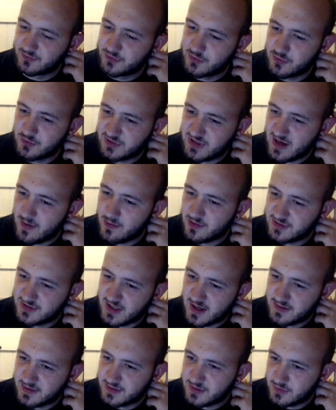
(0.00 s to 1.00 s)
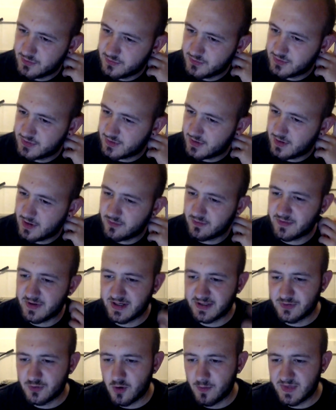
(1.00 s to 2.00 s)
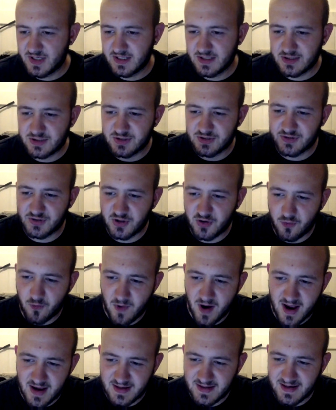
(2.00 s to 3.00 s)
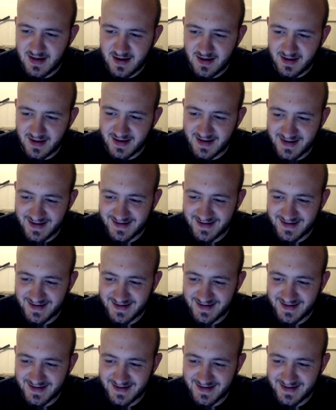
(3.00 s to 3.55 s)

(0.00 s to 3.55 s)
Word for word: till Tuesday, whereas the other two's, oh ignore me, it's just a grey